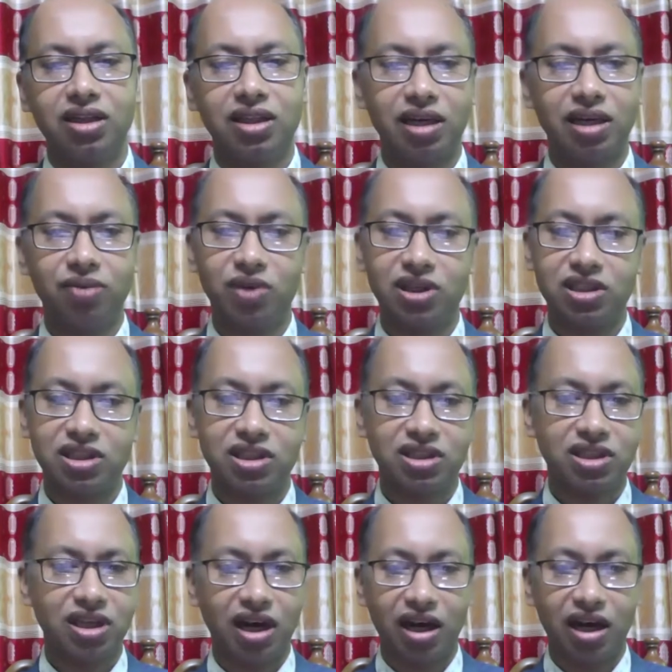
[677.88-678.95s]
That
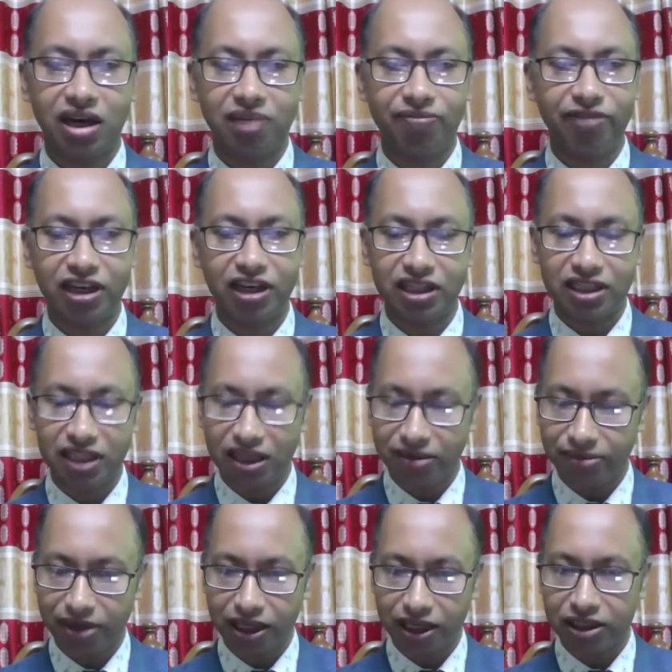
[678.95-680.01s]
was a very
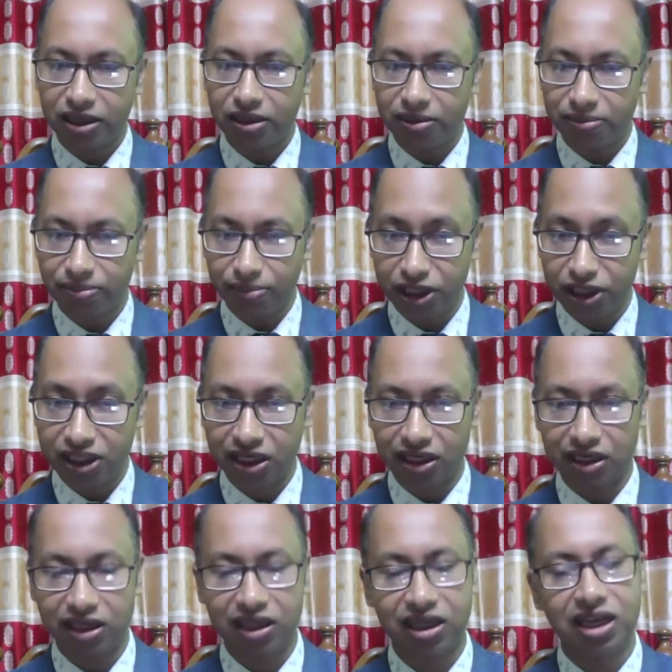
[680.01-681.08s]
deliberate mission